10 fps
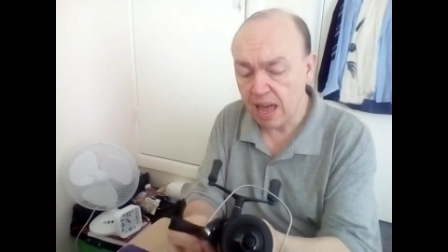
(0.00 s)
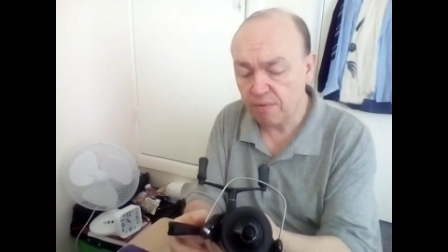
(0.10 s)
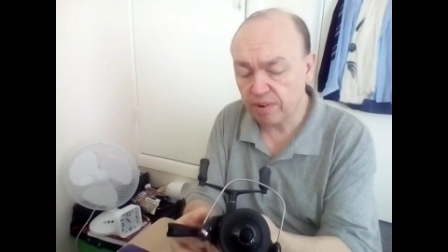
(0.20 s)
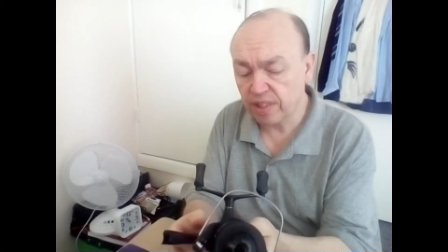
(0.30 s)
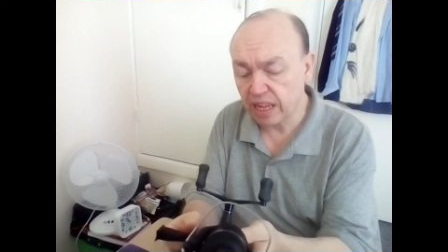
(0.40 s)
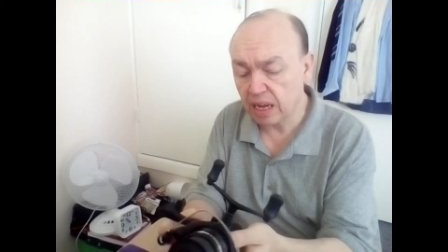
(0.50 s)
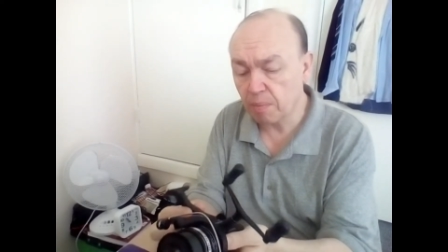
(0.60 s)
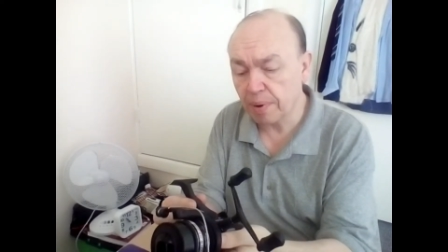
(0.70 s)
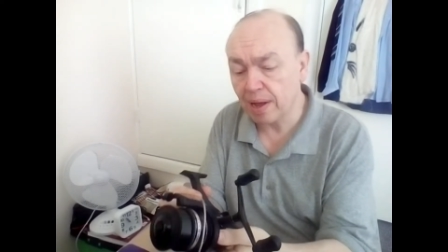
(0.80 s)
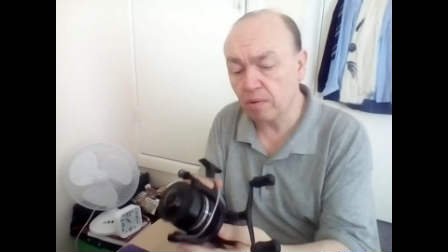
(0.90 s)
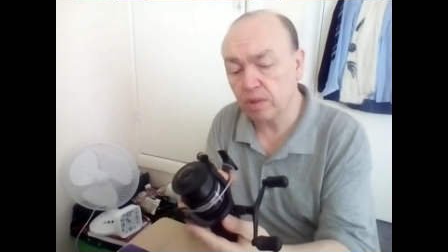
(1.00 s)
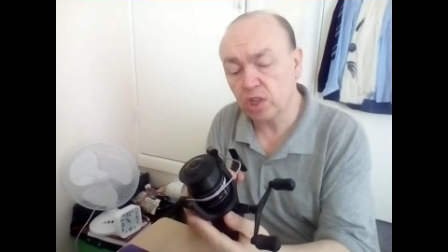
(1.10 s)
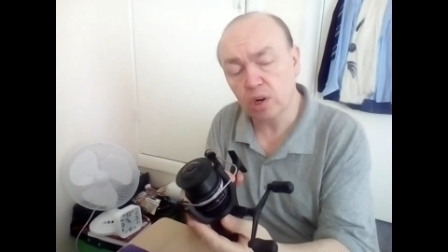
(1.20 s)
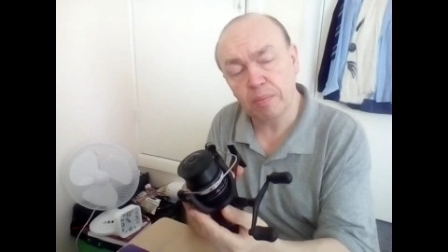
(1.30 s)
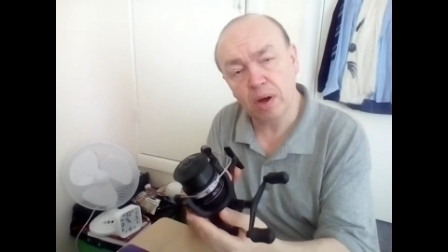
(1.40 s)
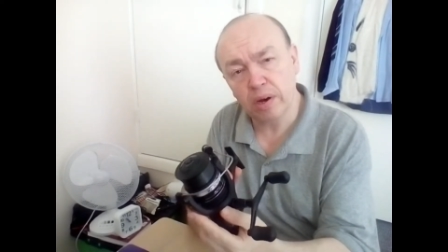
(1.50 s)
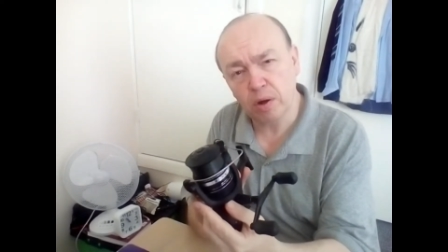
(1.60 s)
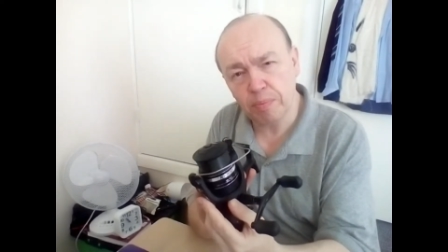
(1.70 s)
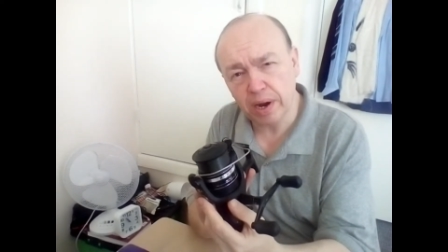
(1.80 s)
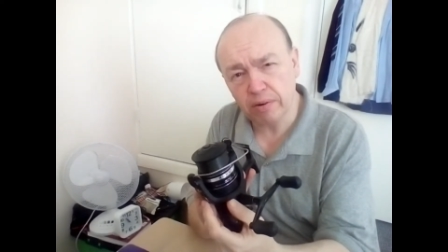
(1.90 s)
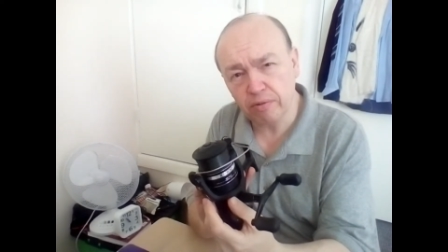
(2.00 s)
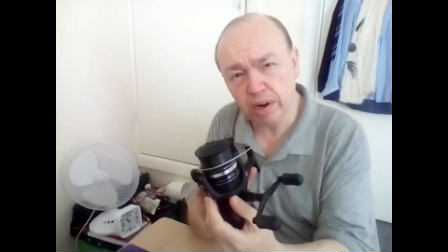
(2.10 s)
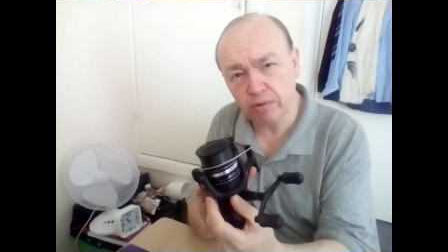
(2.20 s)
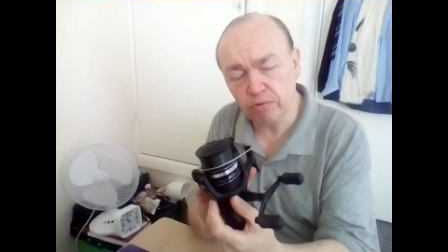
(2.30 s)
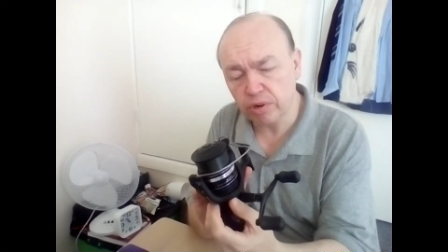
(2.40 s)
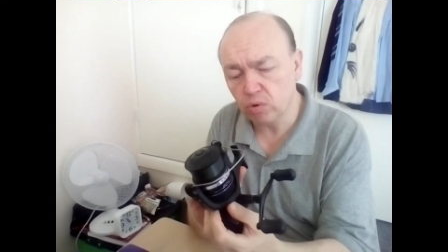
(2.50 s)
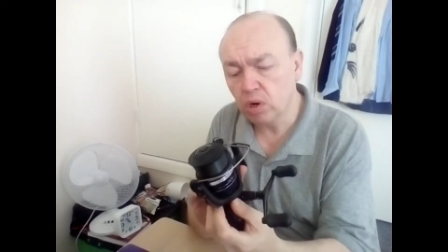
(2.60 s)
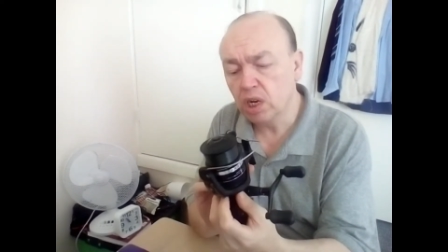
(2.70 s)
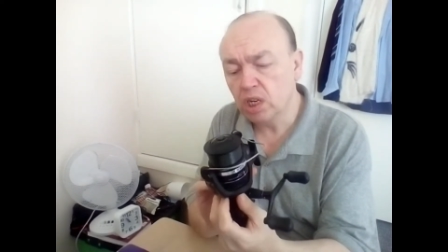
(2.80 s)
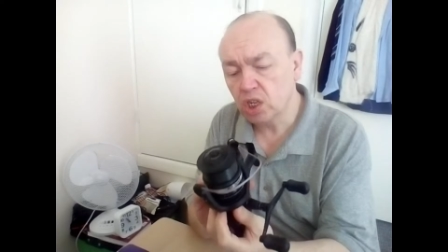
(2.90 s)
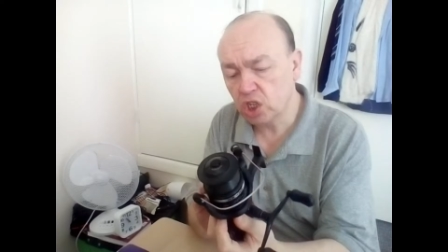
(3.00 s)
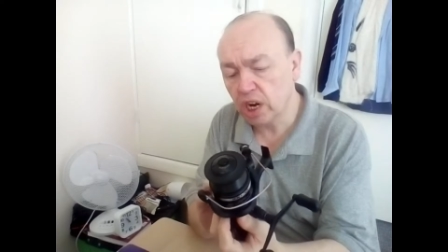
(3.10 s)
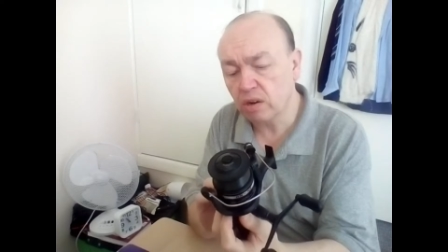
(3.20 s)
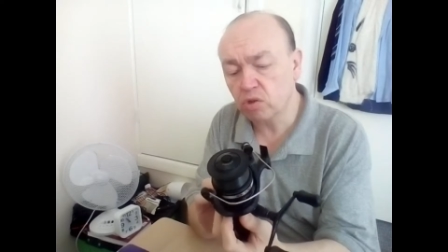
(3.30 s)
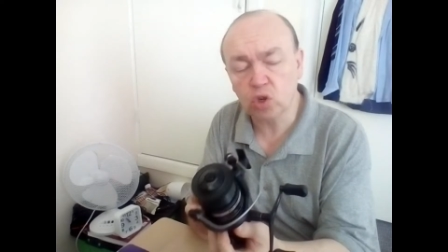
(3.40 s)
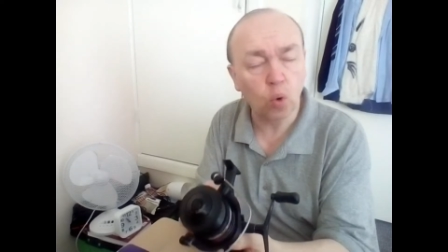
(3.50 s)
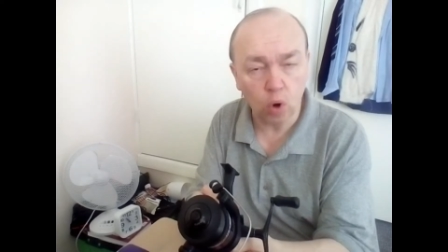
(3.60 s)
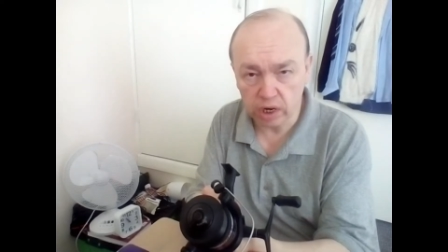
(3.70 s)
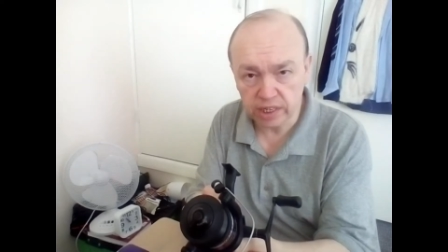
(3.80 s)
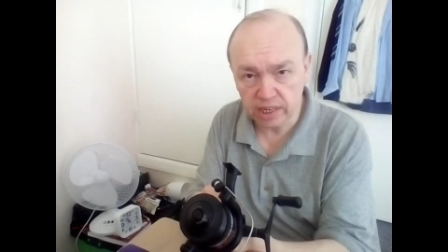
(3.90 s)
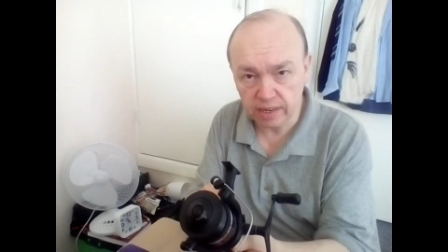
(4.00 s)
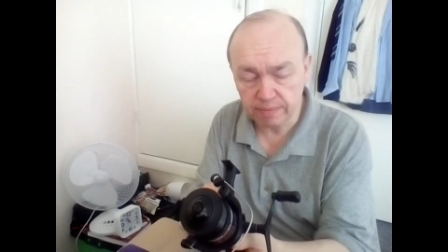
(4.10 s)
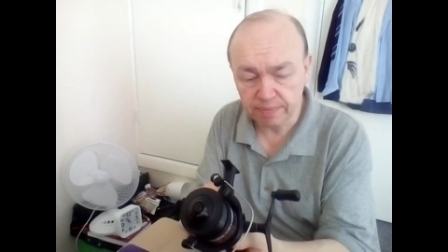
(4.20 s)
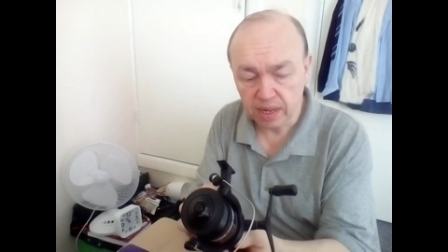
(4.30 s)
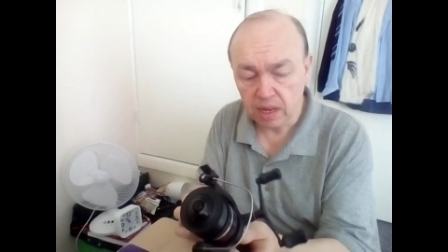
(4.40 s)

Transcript: Everything about the Shimano Baitrunner reel shouts quality.